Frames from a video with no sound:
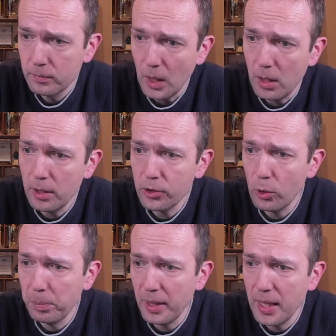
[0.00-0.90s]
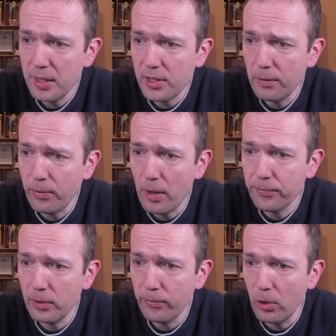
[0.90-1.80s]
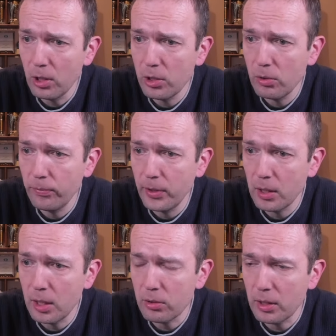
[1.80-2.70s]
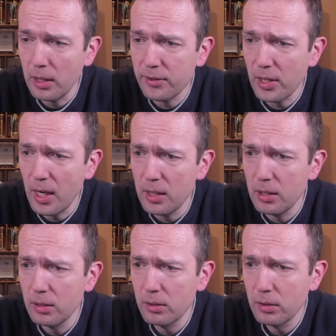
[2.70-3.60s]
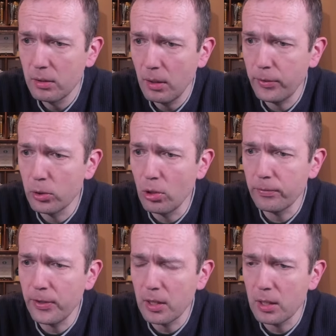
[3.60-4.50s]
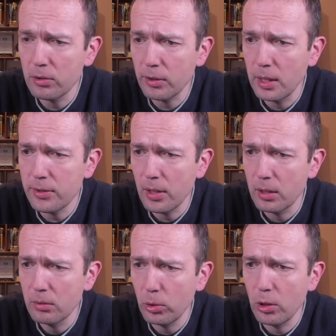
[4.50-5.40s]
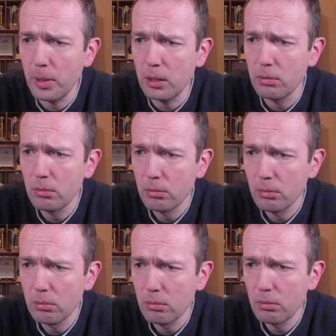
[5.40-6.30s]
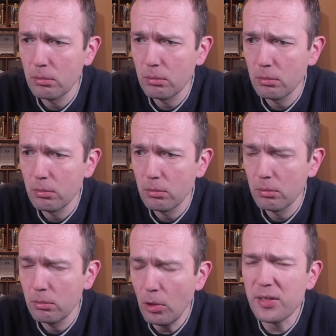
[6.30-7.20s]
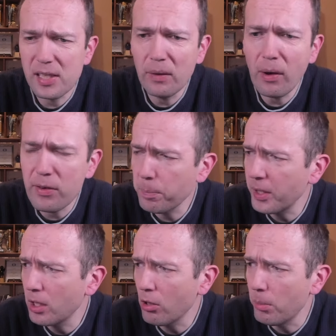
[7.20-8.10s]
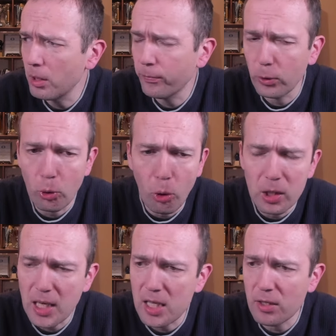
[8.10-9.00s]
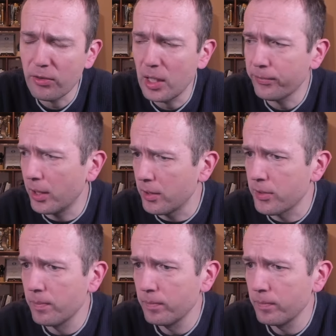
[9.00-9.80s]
Aren't you playing c5 if only you fianchetto kingside? If you don't fianchetto kingside, what do you mean? Now, c5 is pretty common for all kinds of grand faults.